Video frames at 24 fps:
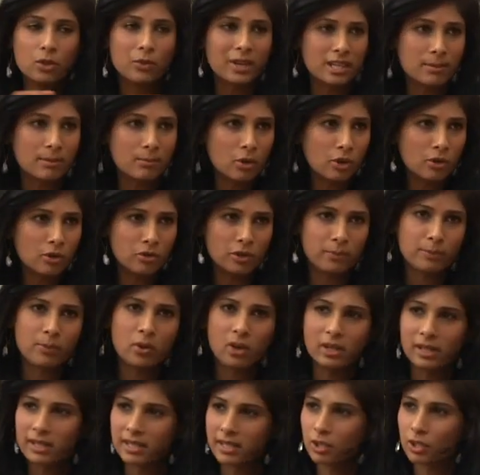U.S. monetary
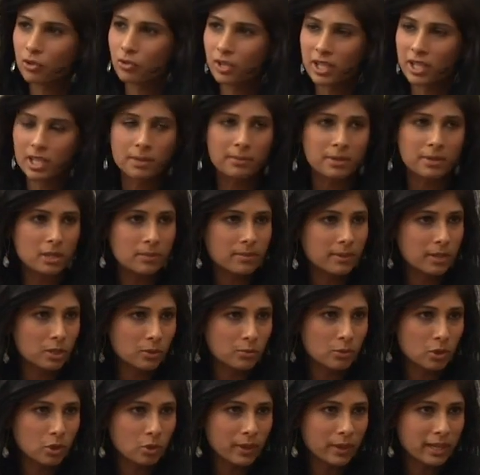policy transmits
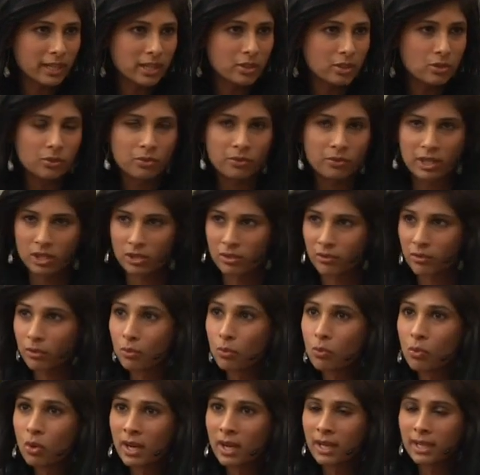much more quickly to the rest of
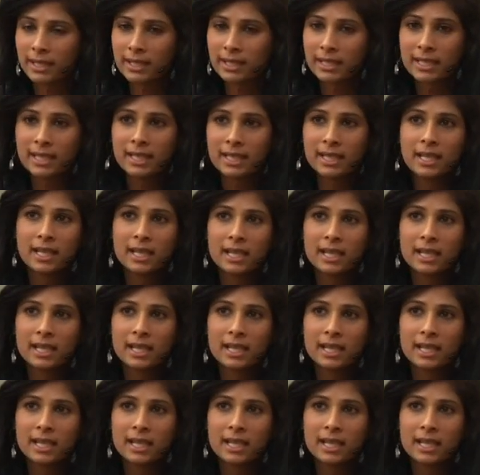the world.